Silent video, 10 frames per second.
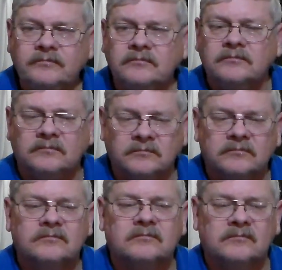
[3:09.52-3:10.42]

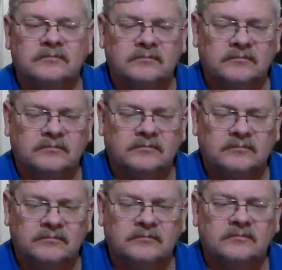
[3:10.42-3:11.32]

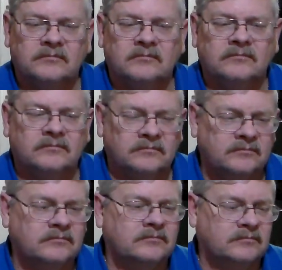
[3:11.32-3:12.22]

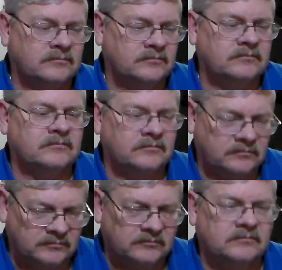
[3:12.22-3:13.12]

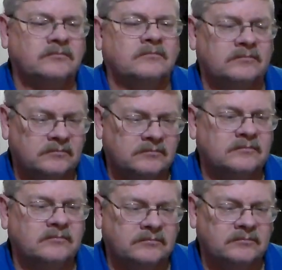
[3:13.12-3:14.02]

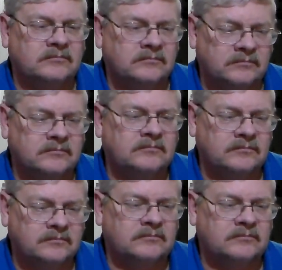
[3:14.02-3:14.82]
(silent)